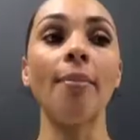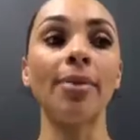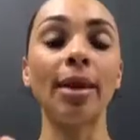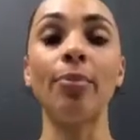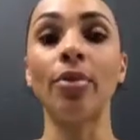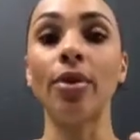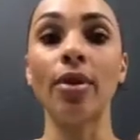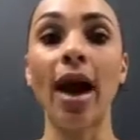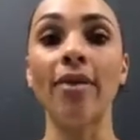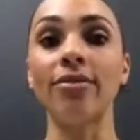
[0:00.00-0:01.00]
people
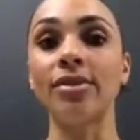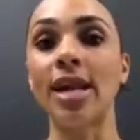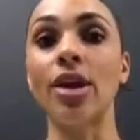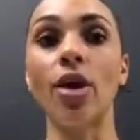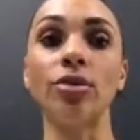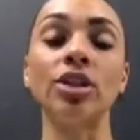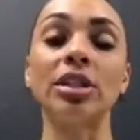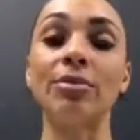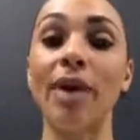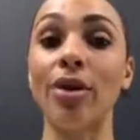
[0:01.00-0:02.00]
have said, oh, she's
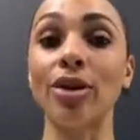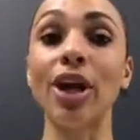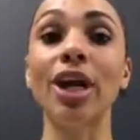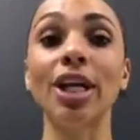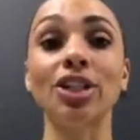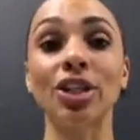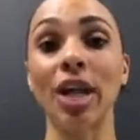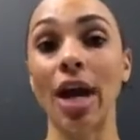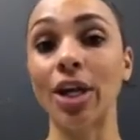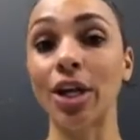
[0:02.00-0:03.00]
malnourished, you're
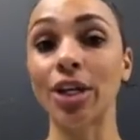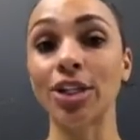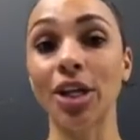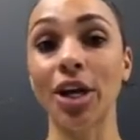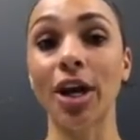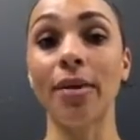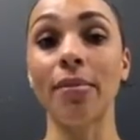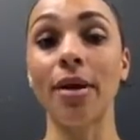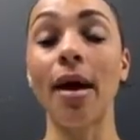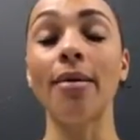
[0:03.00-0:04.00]
not nourishing her
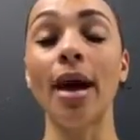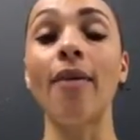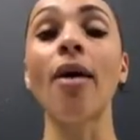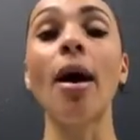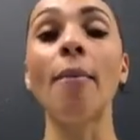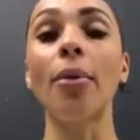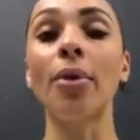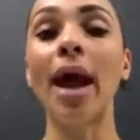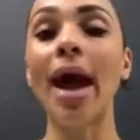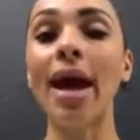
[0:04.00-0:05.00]
enough. But what
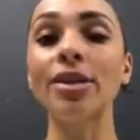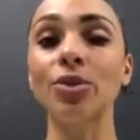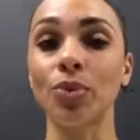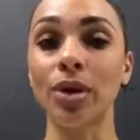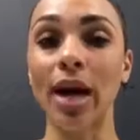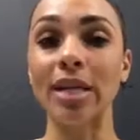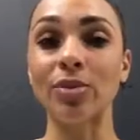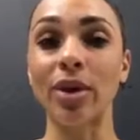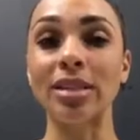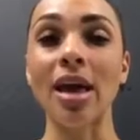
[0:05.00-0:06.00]
I had to realize
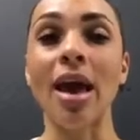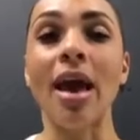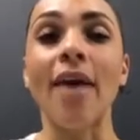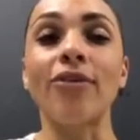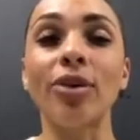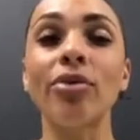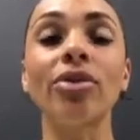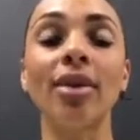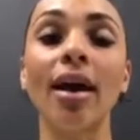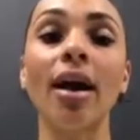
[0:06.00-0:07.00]
was, if you
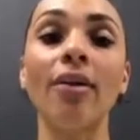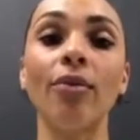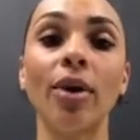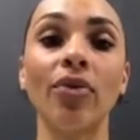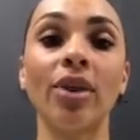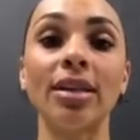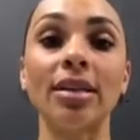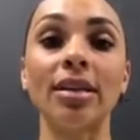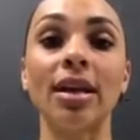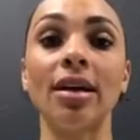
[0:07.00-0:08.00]
think of what
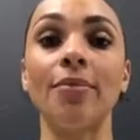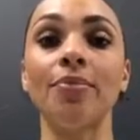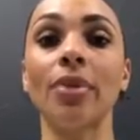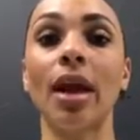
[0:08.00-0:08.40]
the